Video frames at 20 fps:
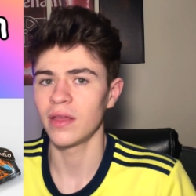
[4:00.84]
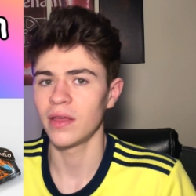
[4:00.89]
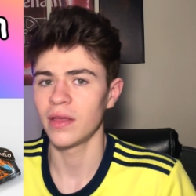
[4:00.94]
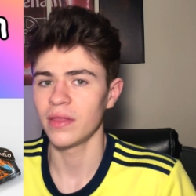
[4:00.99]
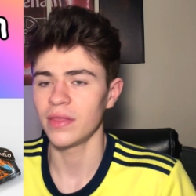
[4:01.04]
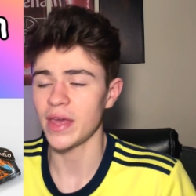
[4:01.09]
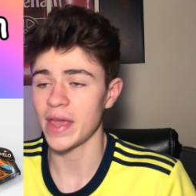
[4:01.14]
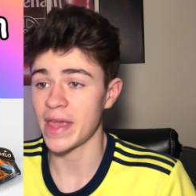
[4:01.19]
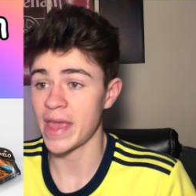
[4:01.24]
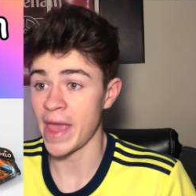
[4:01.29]

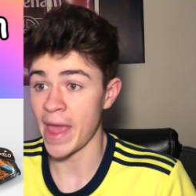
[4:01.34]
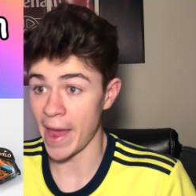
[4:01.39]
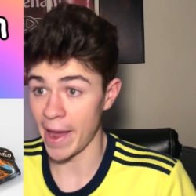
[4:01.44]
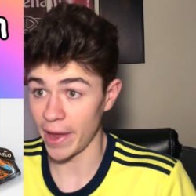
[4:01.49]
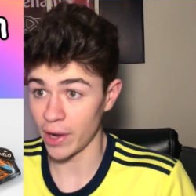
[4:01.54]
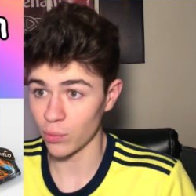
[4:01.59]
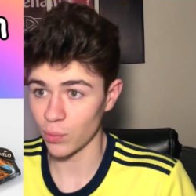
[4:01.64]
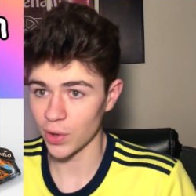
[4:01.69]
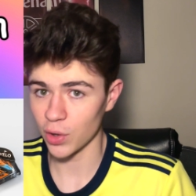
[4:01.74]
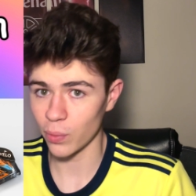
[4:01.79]
they
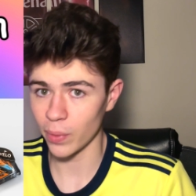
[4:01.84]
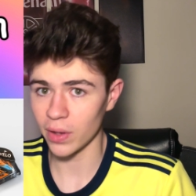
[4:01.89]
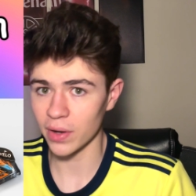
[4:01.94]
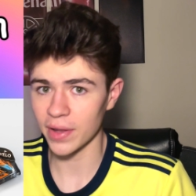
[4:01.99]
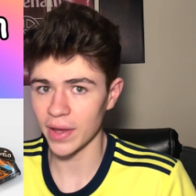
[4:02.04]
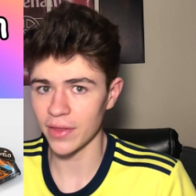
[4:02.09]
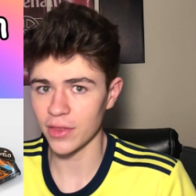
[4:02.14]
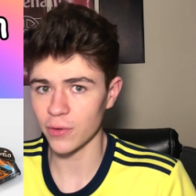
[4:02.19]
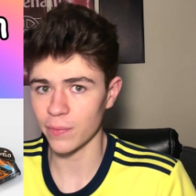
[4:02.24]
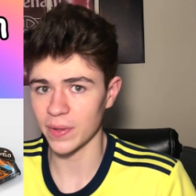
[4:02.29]
can work well
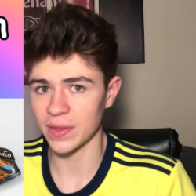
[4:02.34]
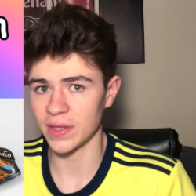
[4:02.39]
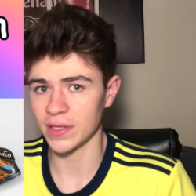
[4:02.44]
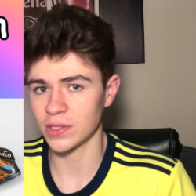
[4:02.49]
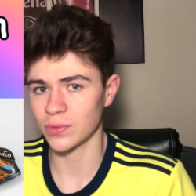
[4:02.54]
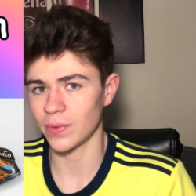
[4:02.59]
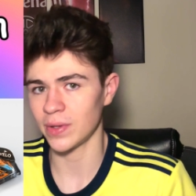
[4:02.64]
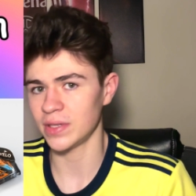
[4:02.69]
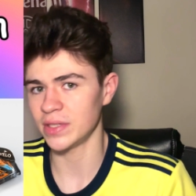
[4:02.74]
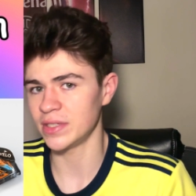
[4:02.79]
together, but this
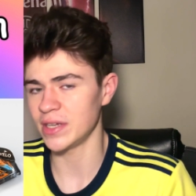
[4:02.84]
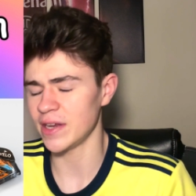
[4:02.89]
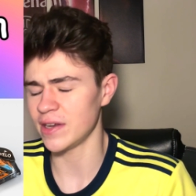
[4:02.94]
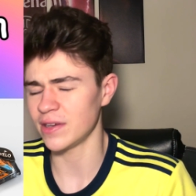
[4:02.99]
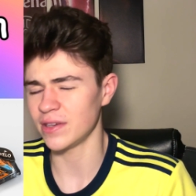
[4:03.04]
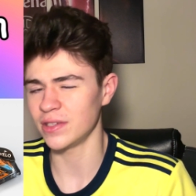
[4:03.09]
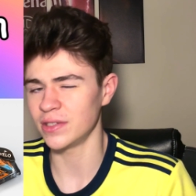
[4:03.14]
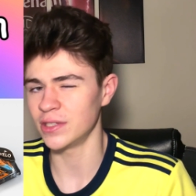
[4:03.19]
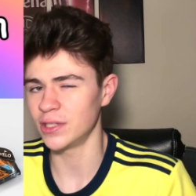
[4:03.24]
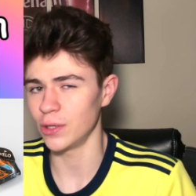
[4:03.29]
one
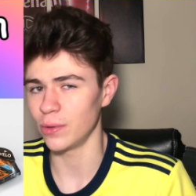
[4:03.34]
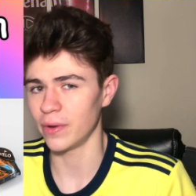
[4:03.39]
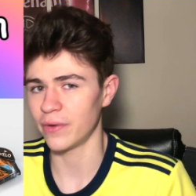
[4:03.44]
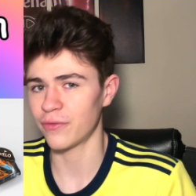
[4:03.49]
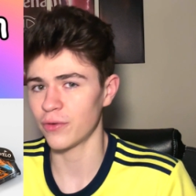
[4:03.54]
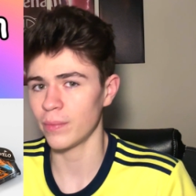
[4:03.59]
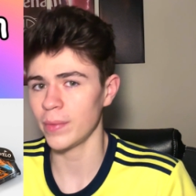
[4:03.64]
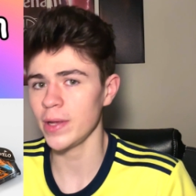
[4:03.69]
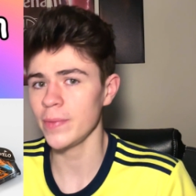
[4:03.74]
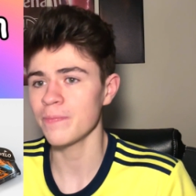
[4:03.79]
didn't do it
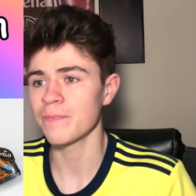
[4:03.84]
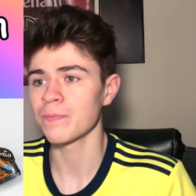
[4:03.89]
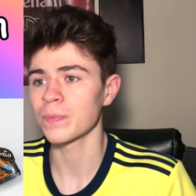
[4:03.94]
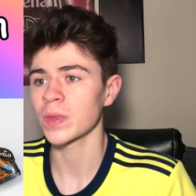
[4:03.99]
for me.